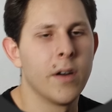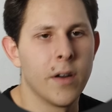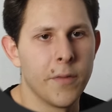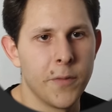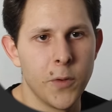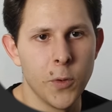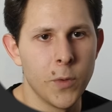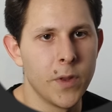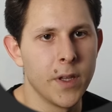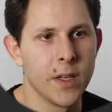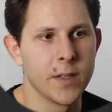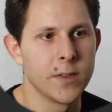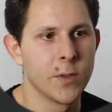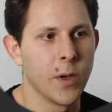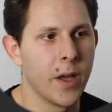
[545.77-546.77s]
are a few
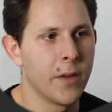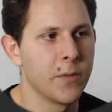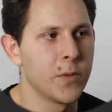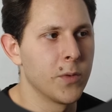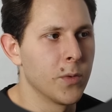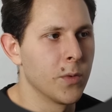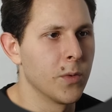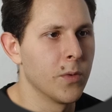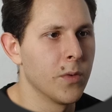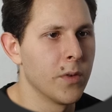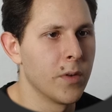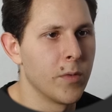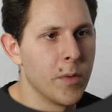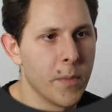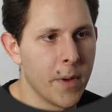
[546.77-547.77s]
things you have to
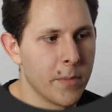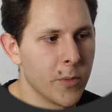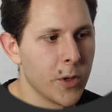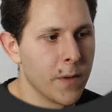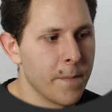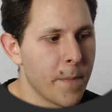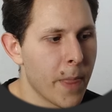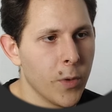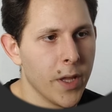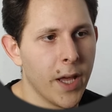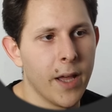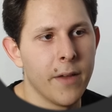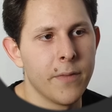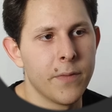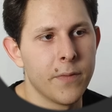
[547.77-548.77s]
remember. We
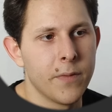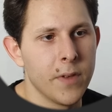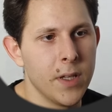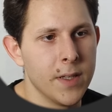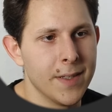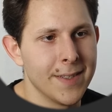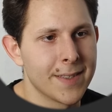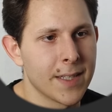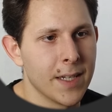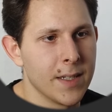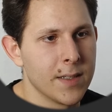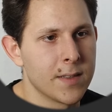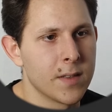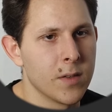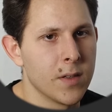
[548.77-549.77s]
have, in this
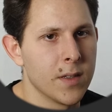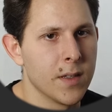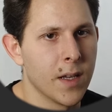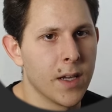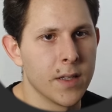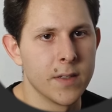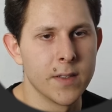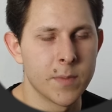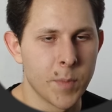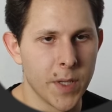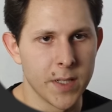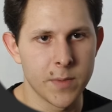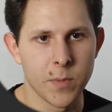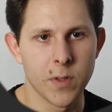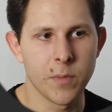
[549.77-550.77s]
case, the
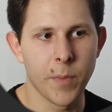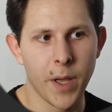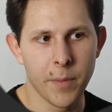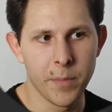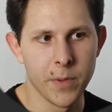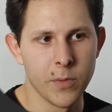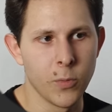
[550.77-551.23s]
displacement map.